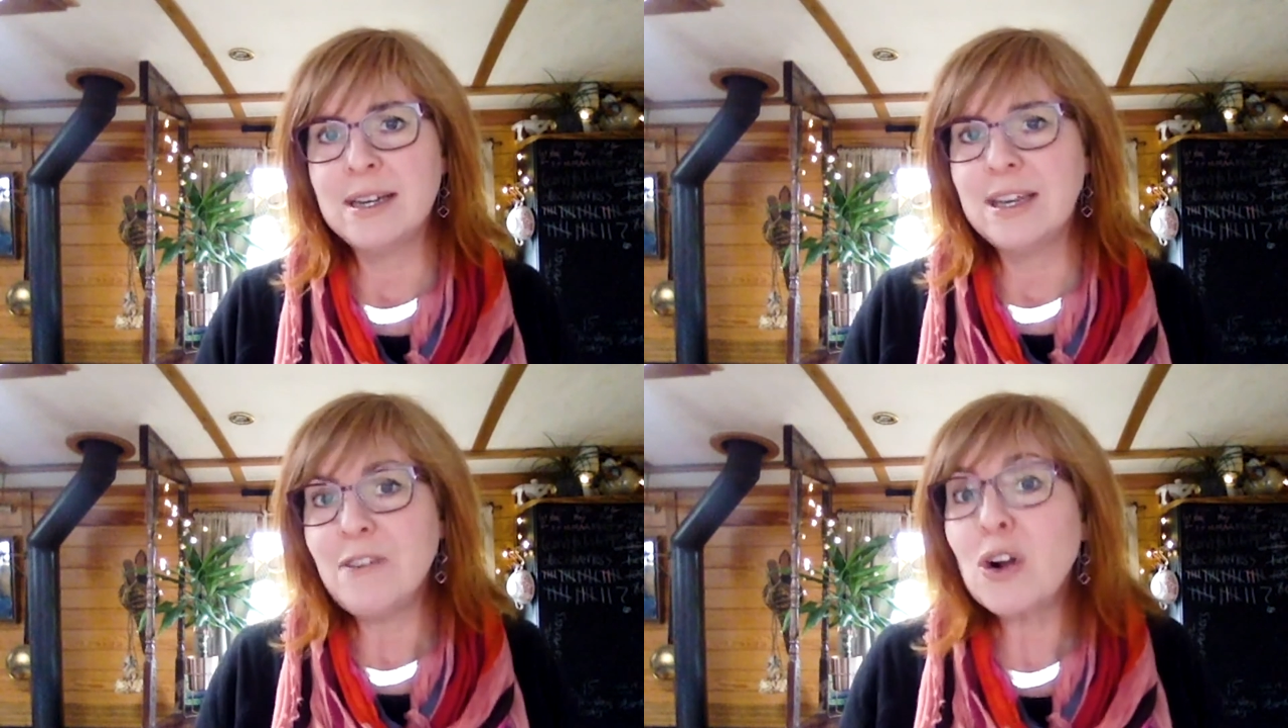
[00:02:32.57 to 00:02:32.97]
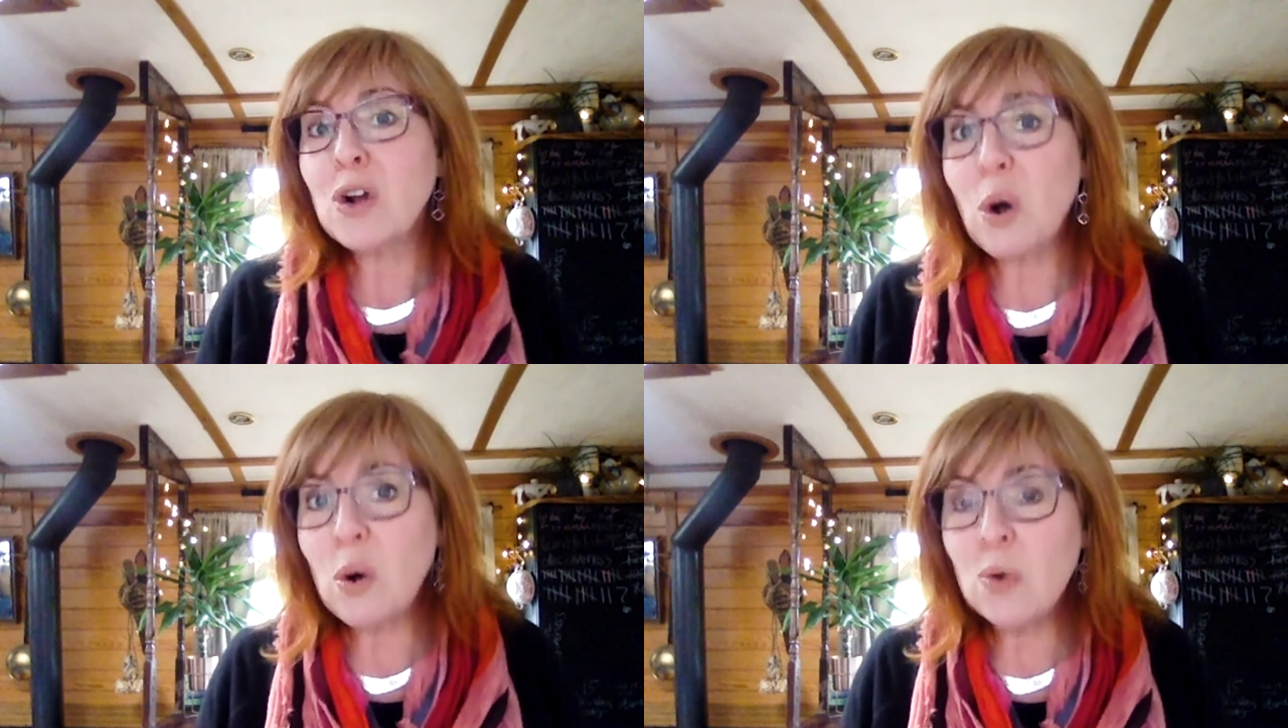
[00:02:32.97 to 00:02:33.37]
If our
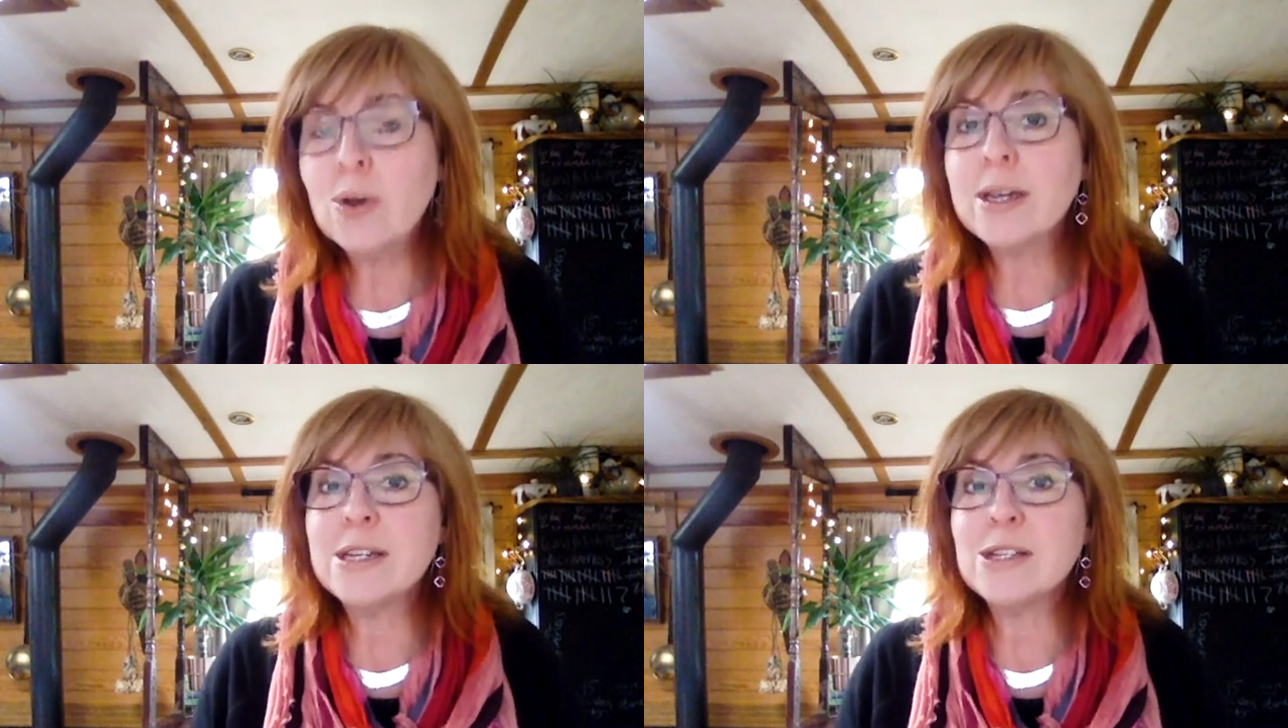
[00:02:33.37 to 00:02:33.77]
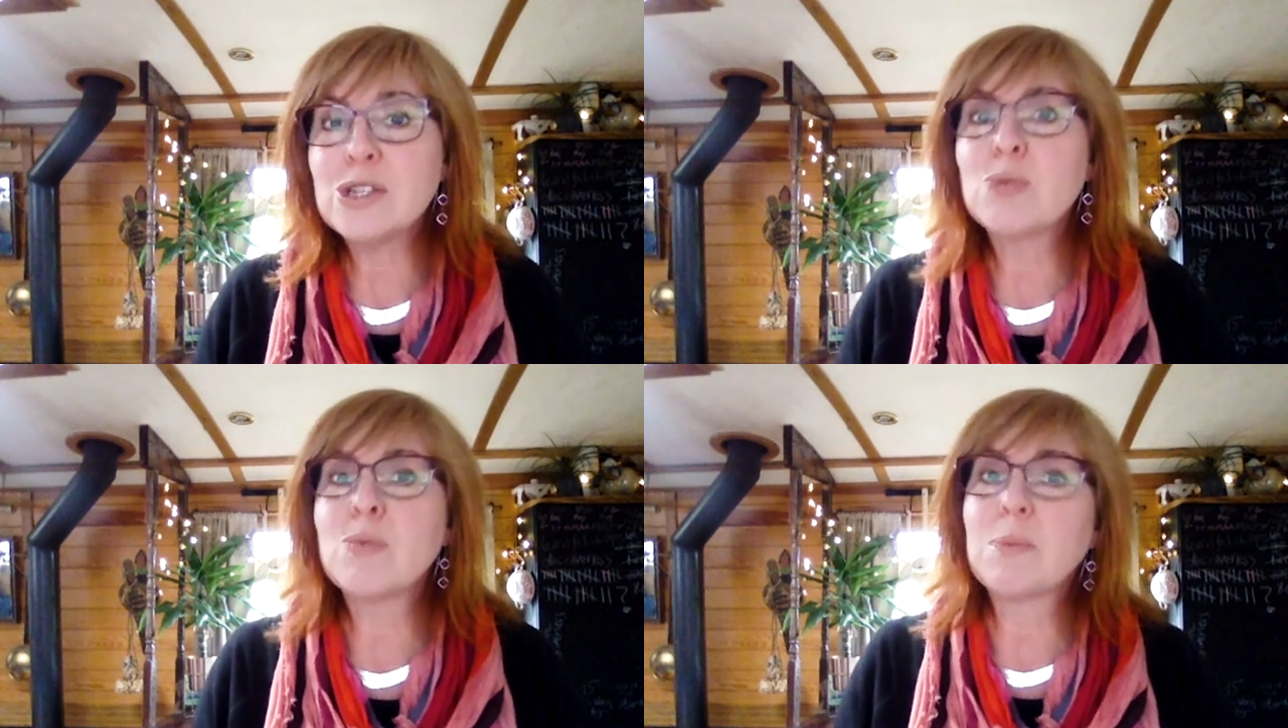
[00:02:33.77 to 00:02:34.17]
goal is
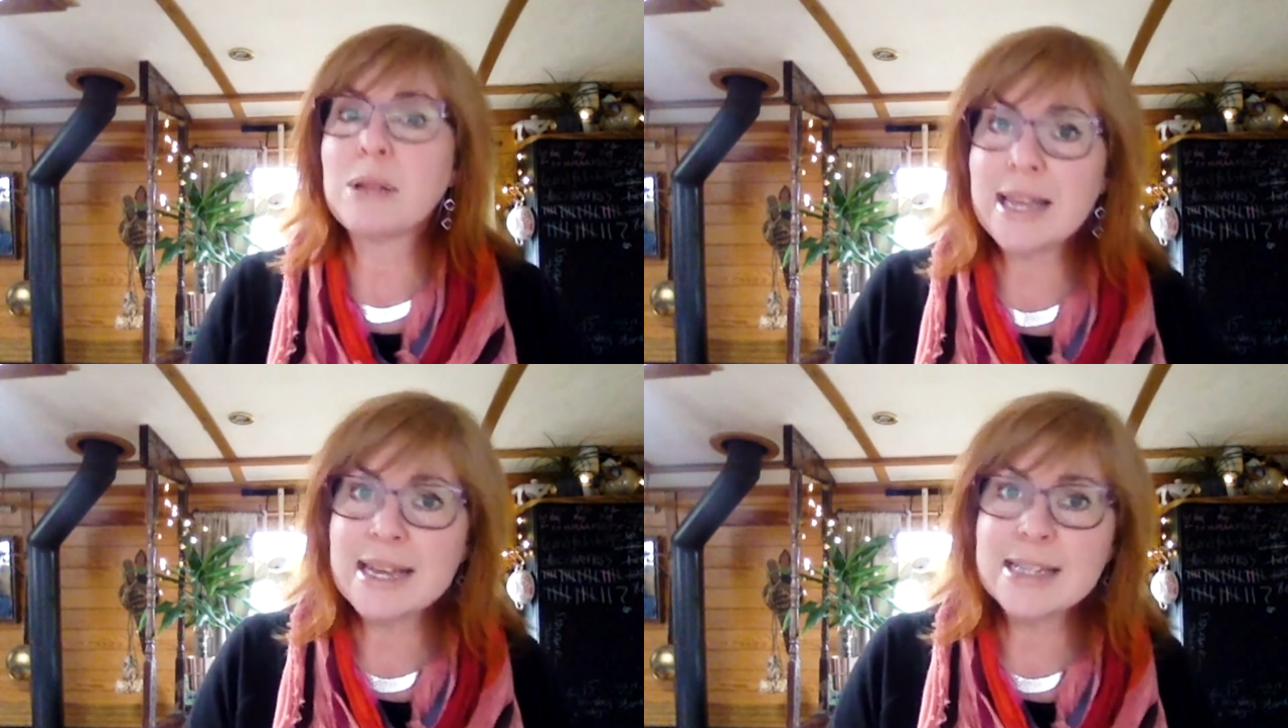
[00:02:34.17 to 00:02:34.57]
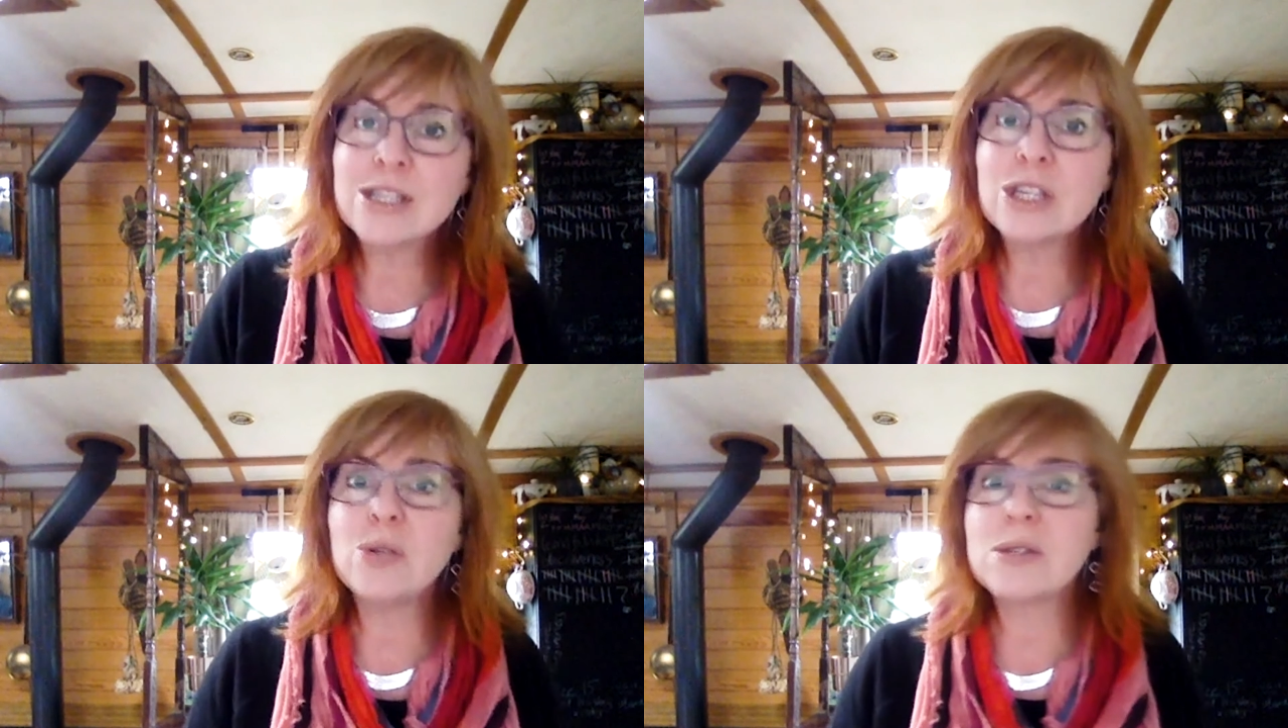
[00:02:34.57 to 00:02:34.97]
to replace
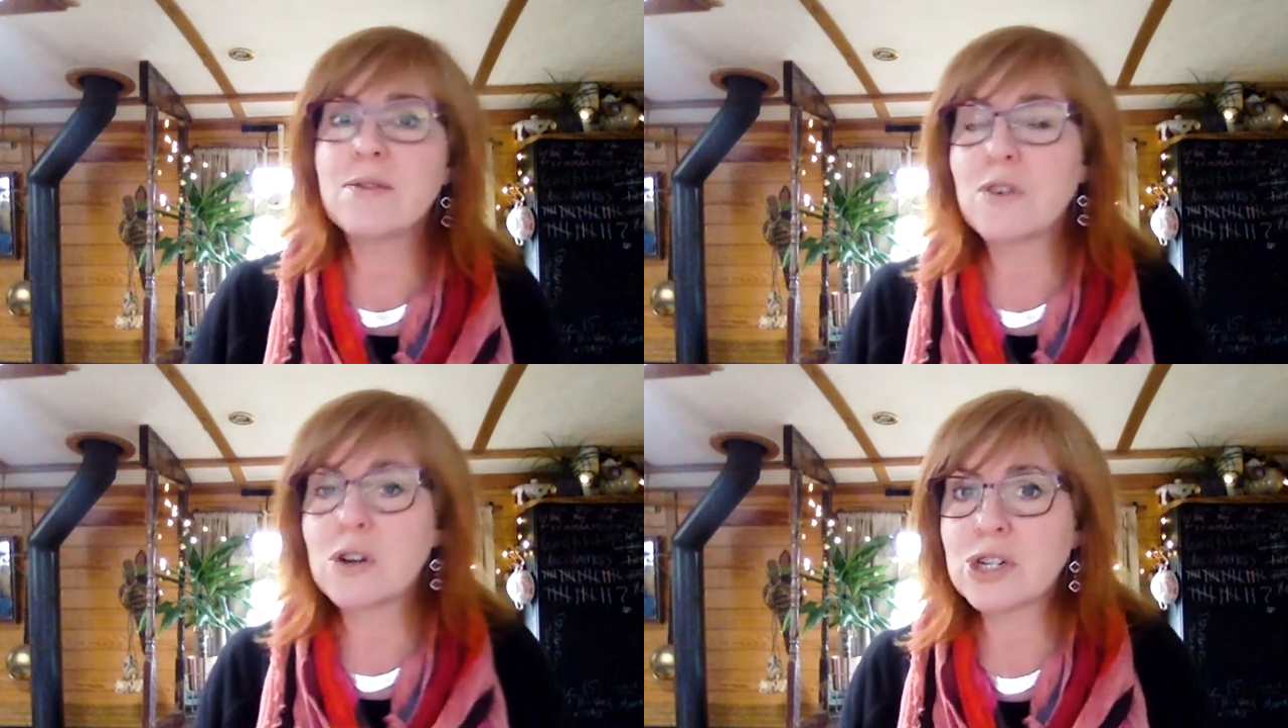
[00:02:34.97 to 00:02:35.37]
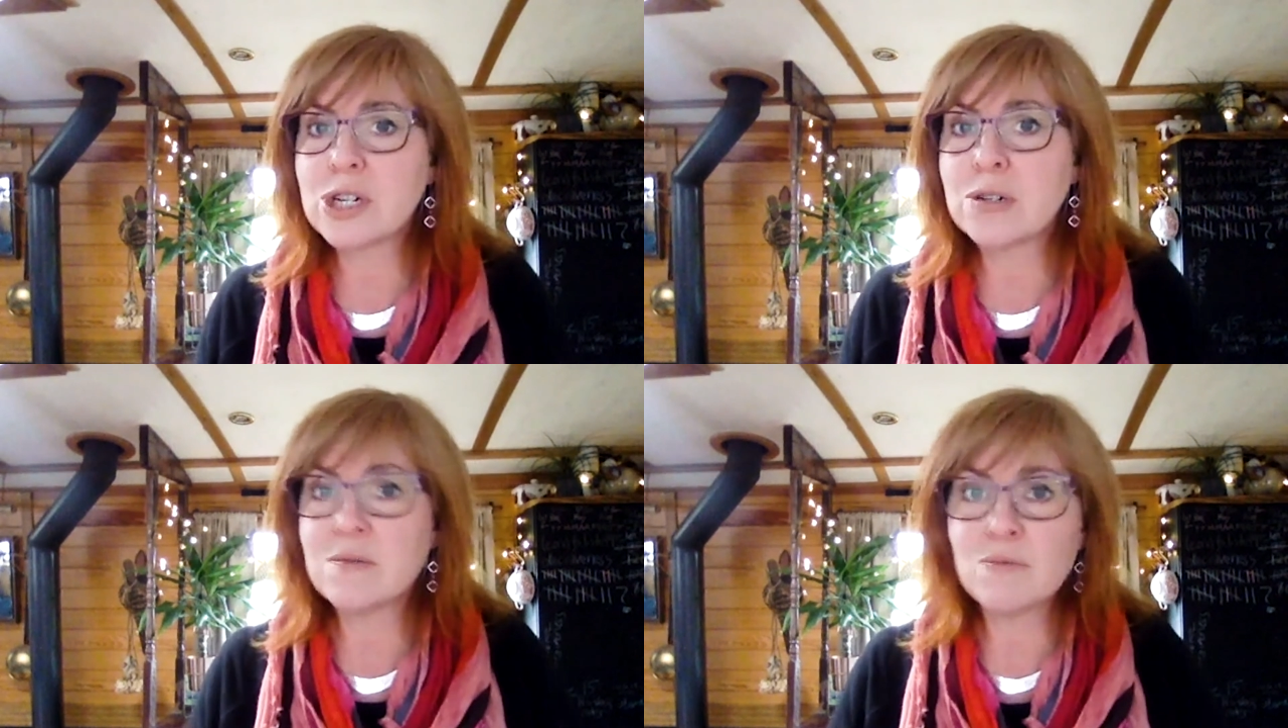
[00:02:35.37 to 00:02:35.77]
the use of
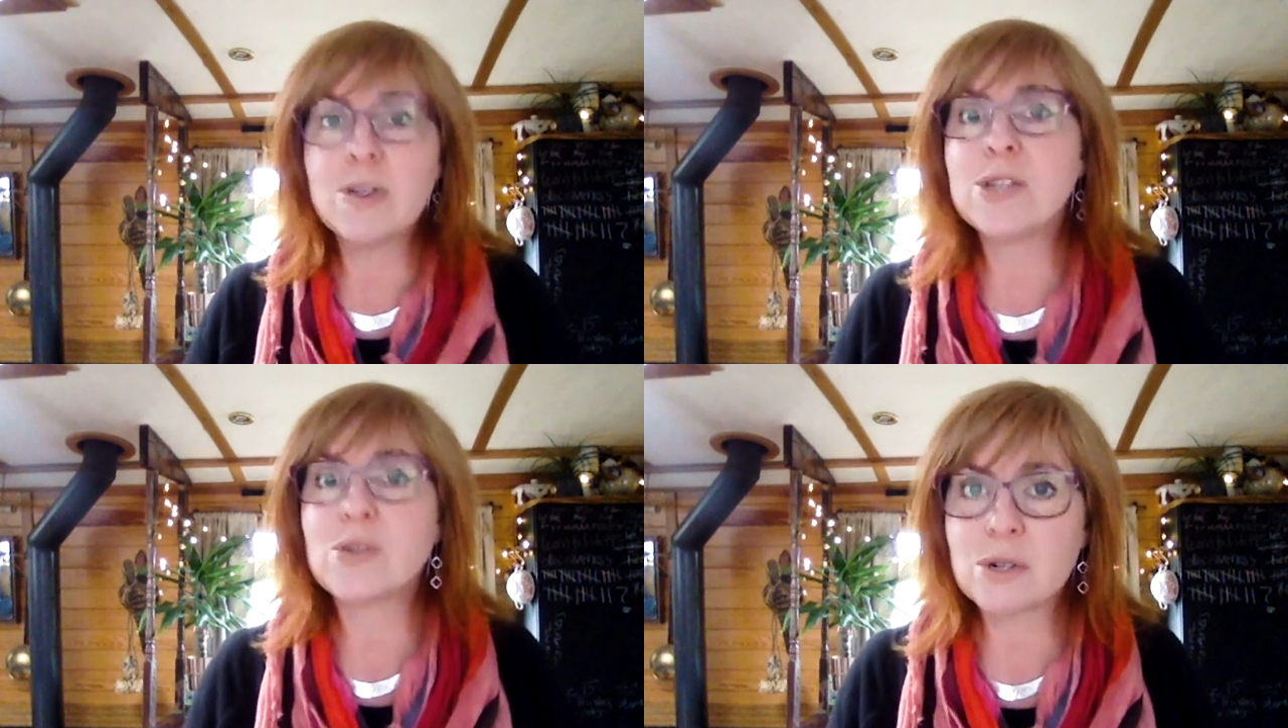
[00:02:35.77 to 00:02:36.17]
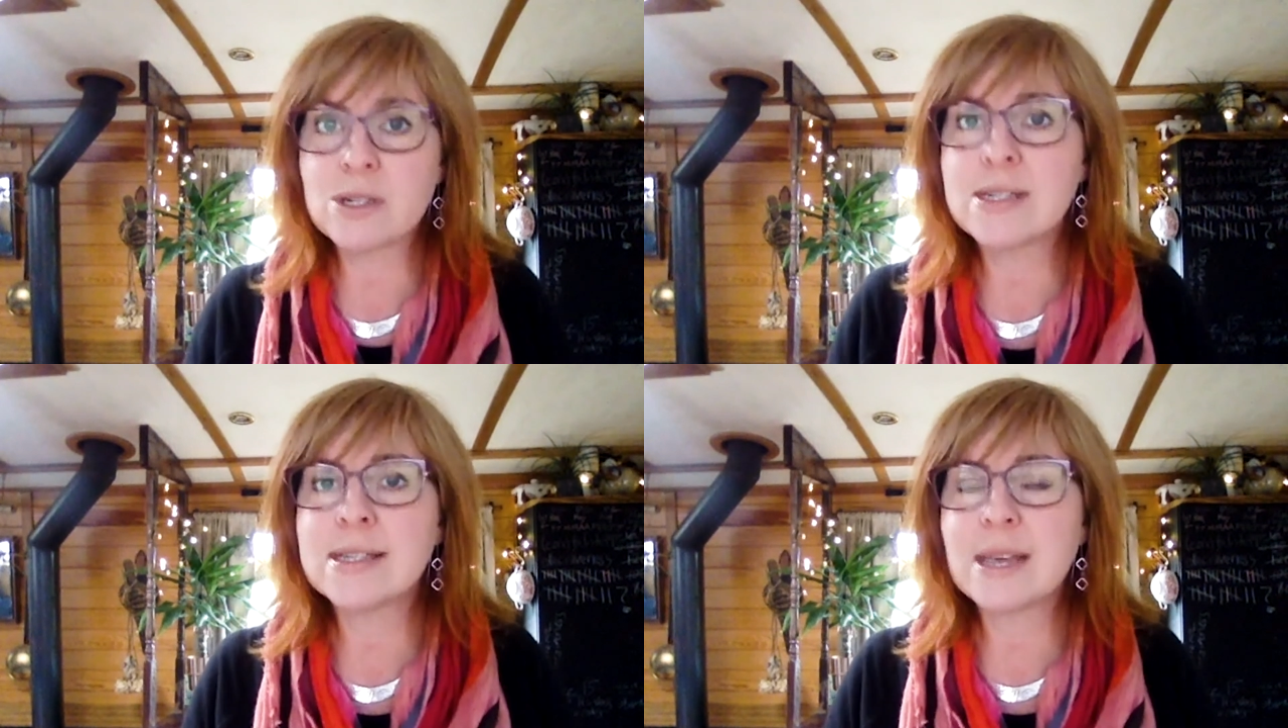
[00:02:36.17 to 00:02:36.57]
virgin resources,